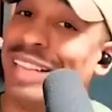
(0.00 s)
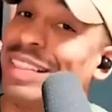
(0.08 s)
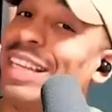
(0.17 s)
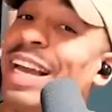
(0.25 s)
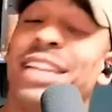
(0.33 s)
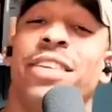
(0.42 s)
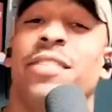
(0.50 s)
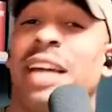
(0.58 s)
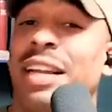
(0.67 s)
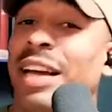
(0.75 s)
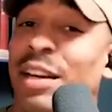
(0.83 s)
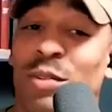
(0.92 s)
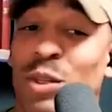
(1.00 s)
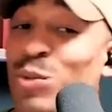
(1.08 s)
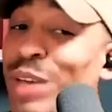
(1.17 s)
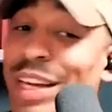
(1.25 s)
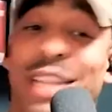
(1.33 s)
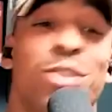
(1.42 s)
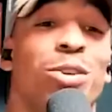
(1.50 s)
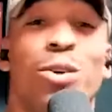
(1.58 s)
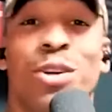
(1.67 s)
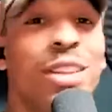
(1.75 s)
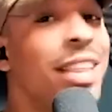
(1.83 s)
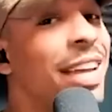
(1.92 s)
the end of that life, you get a
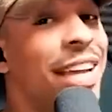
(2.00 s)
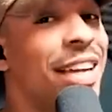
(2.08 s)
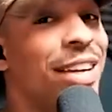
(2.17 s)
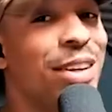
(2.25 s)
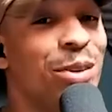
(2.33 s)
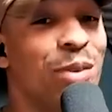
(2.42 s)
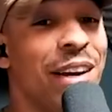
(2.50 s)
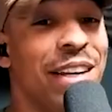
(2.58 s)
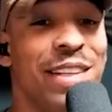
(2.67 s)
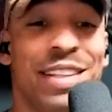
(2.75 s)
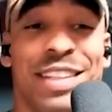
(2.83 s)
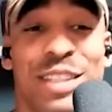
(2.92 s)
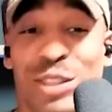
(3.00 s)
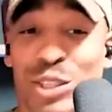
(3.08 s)
certain thing, right? And it's